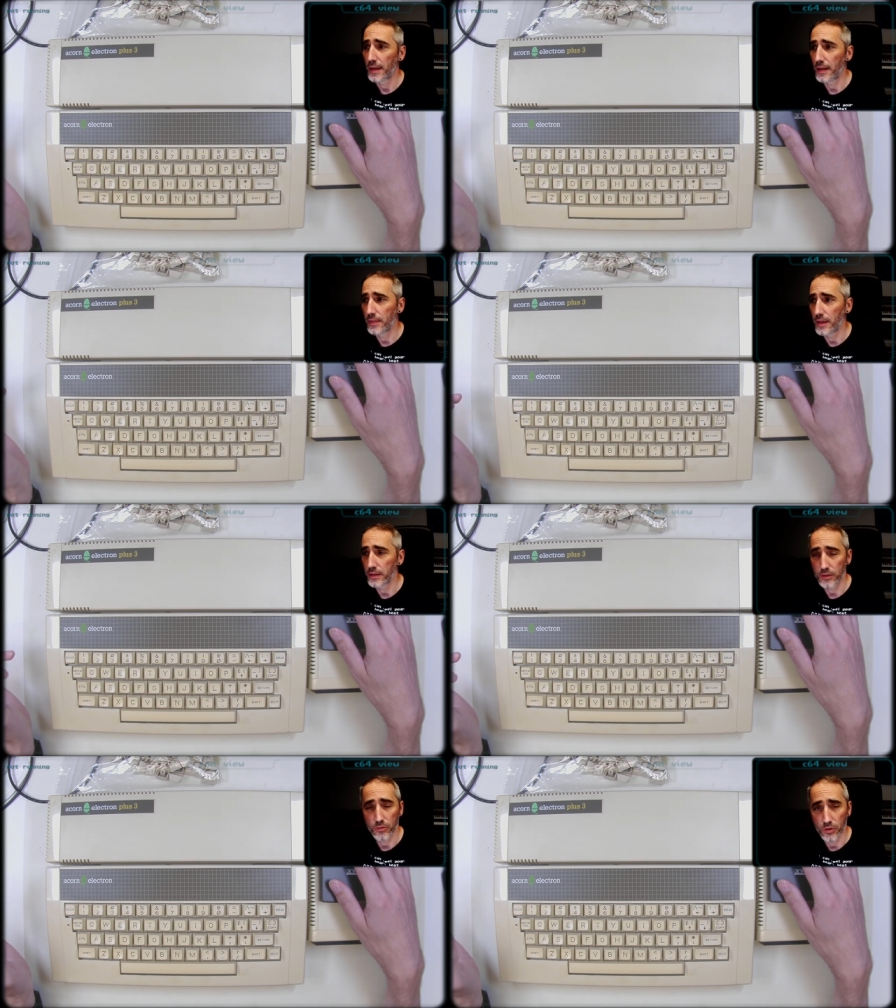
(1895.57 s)
and
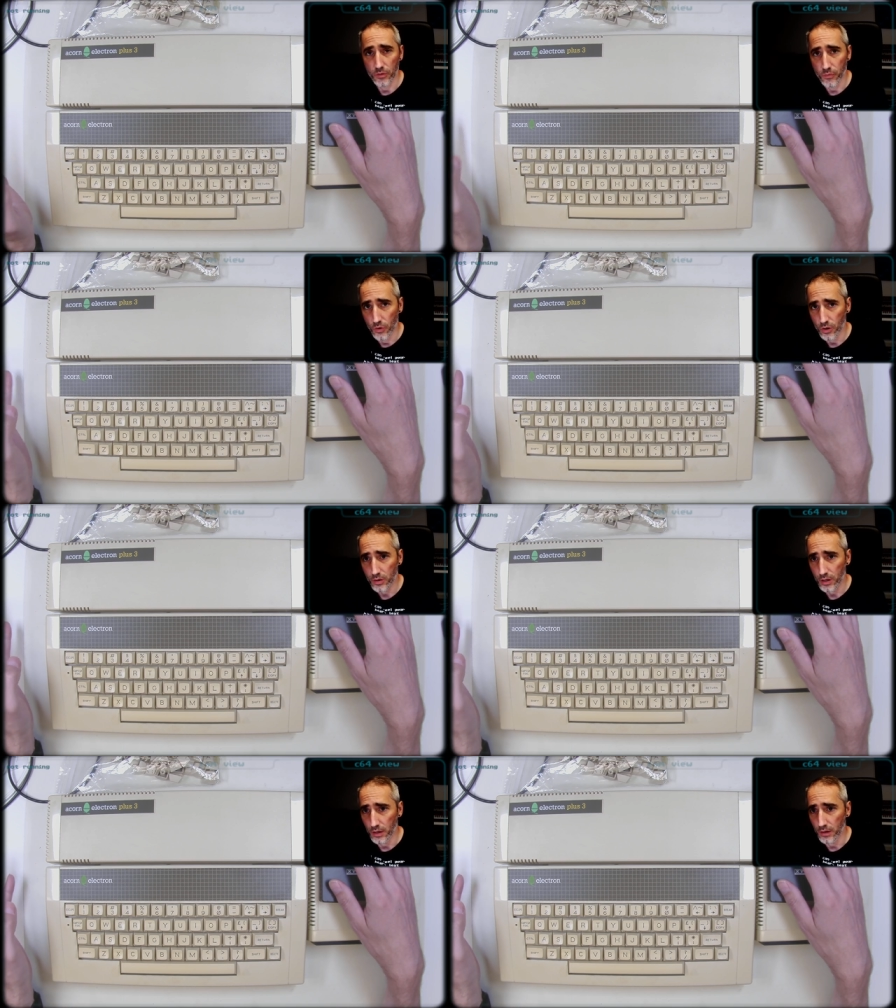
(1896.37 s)
they do not
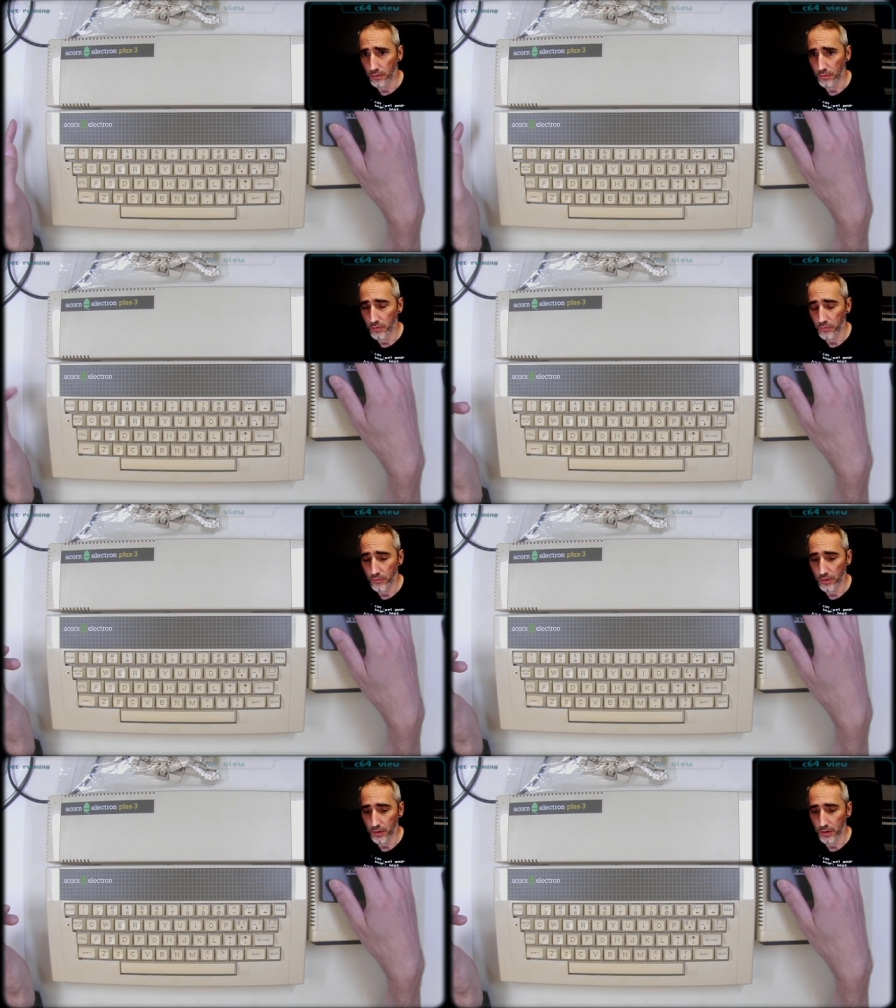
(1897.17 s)
work uh,
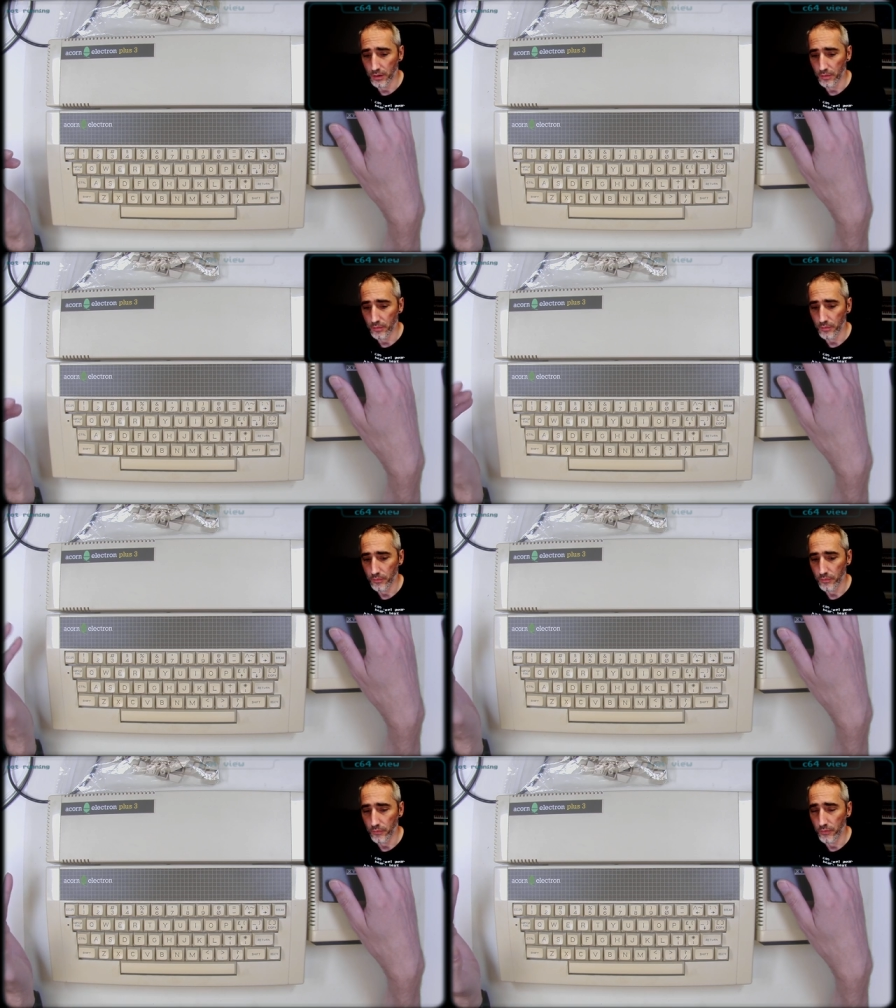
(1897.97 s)
with
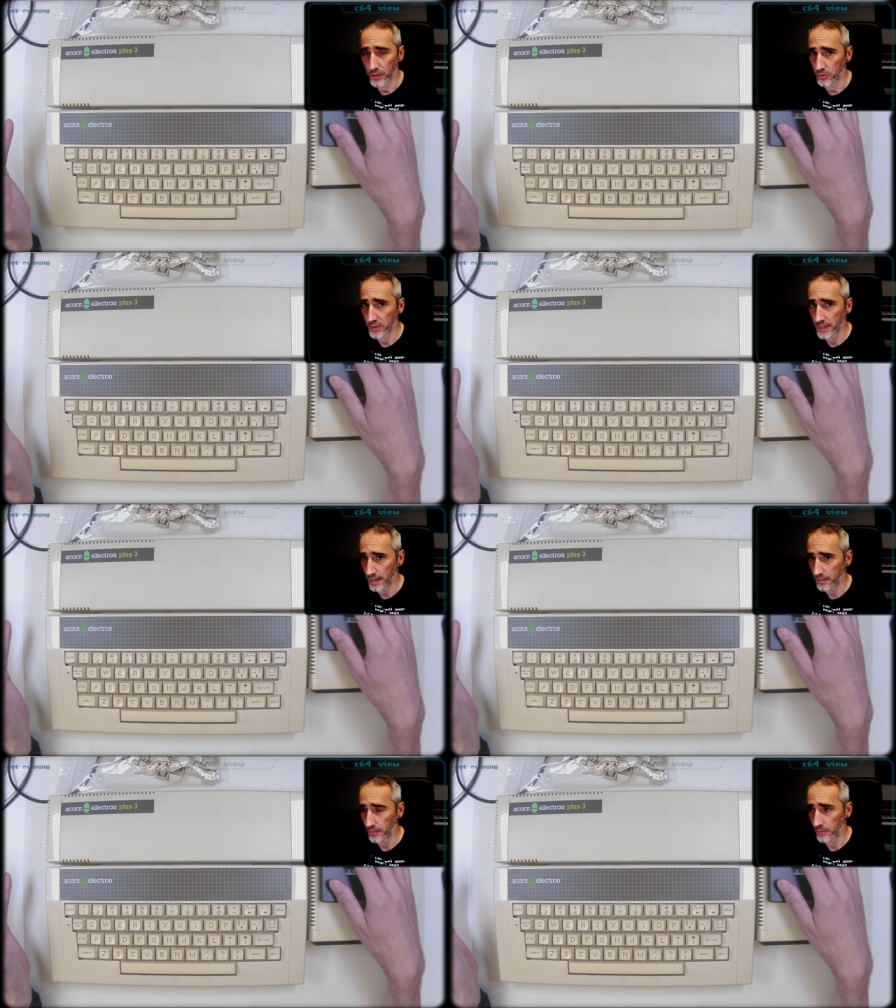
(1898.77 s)
um, Windows
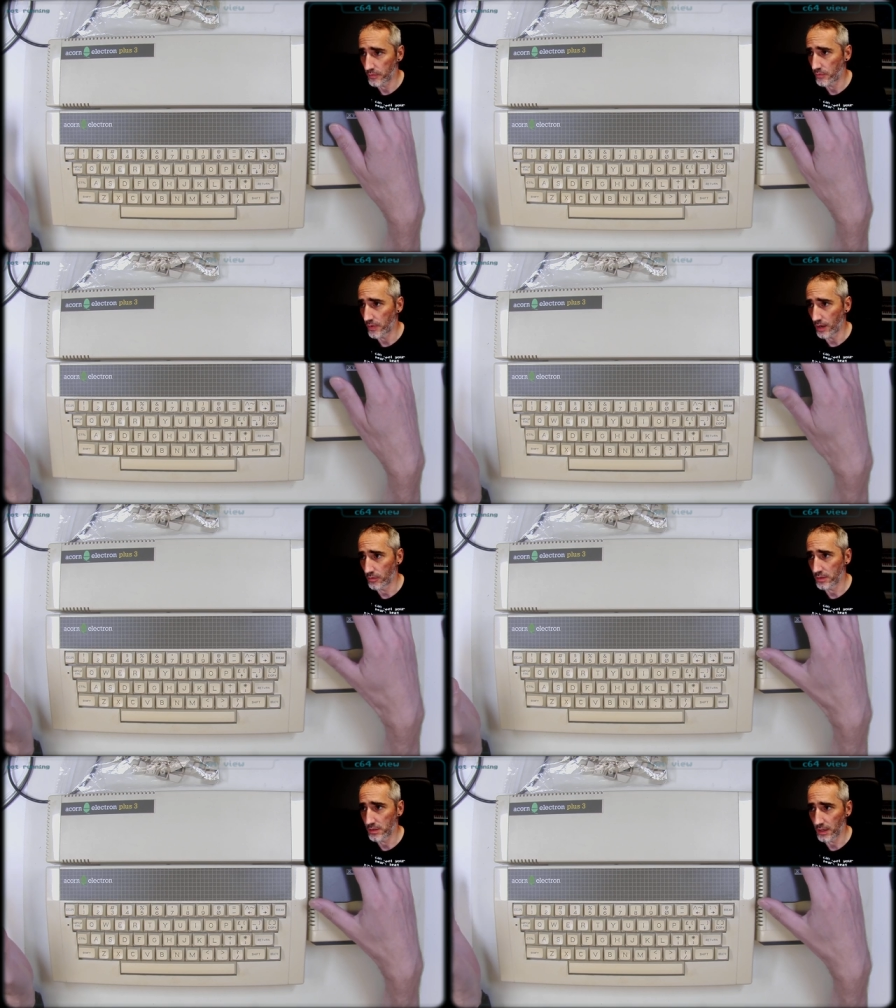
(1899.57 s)
10
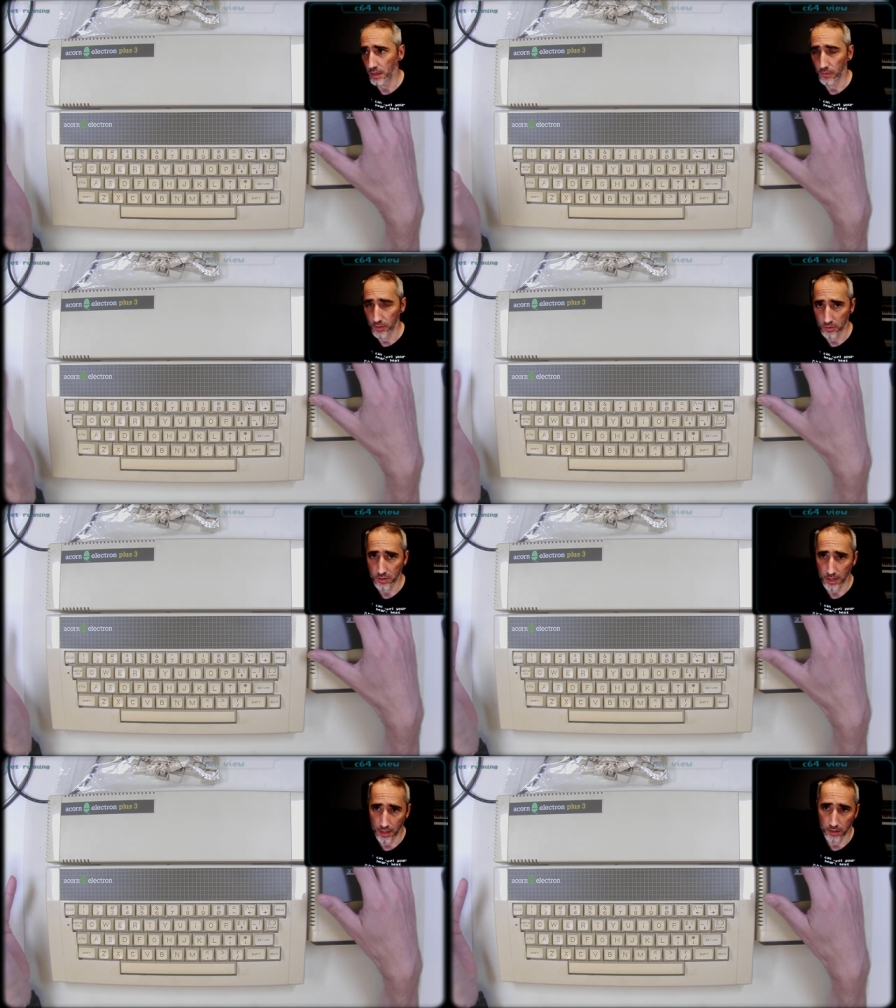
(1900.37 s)
without setting
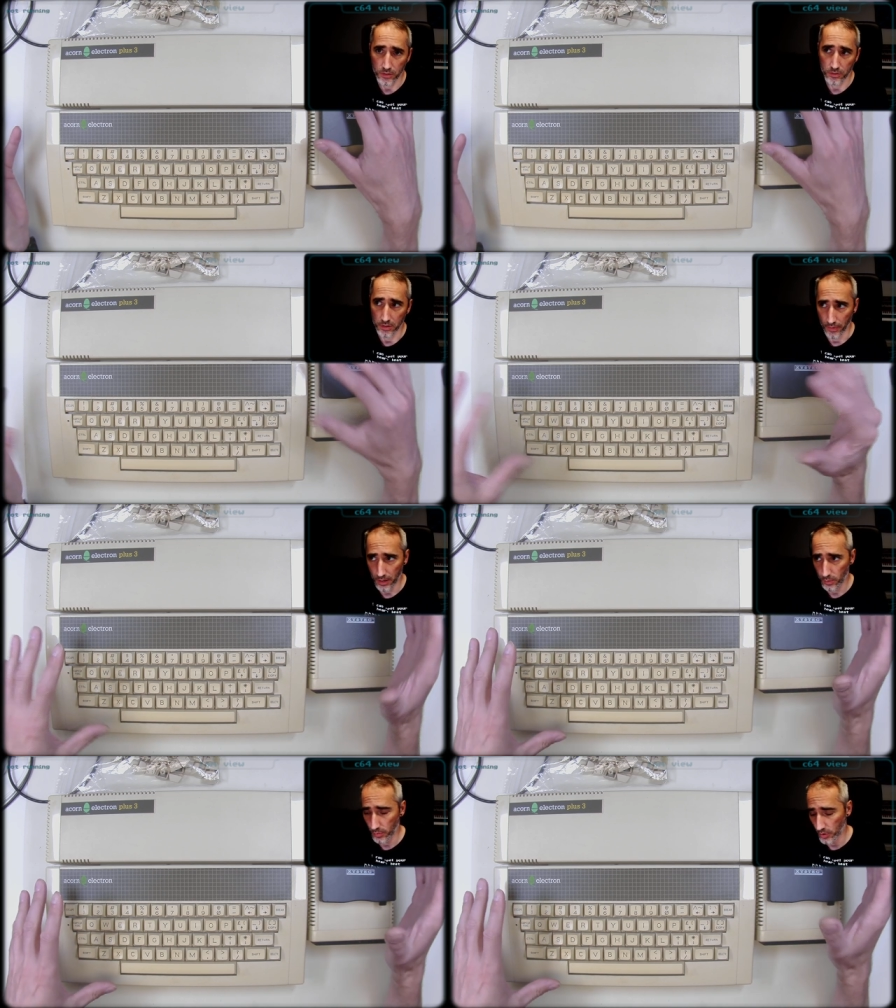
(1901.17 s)
Windows 10 to
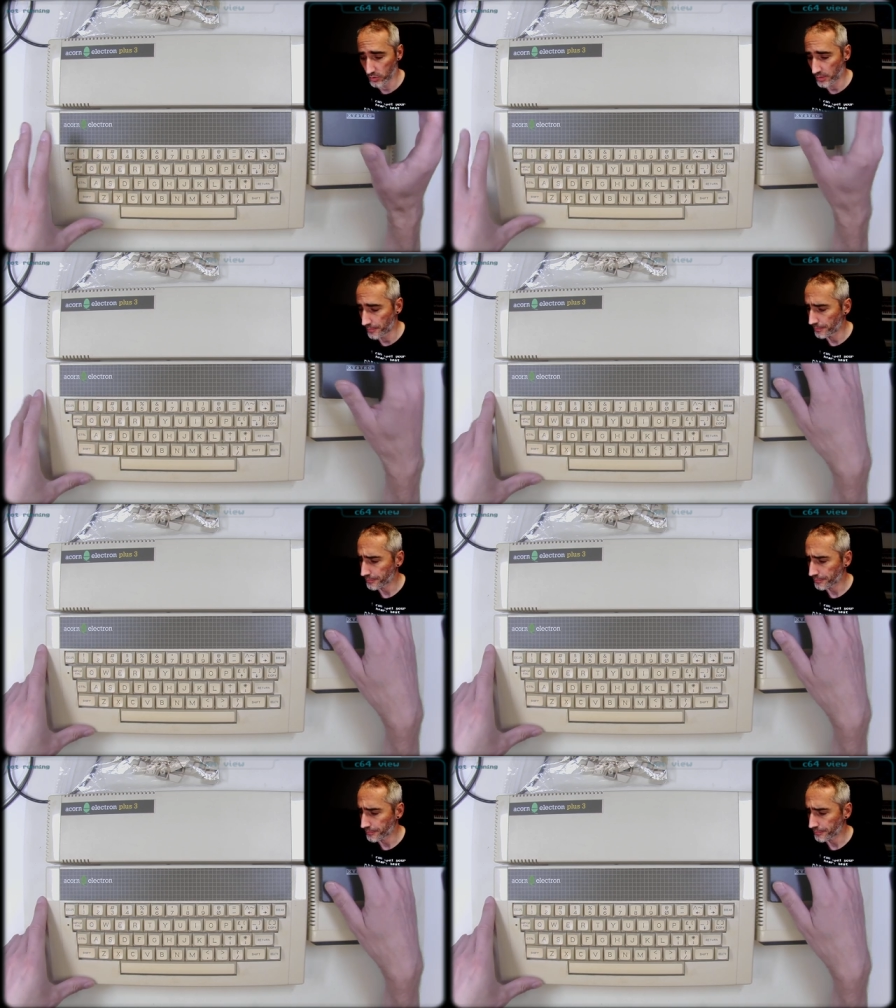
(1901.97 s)
developer mode.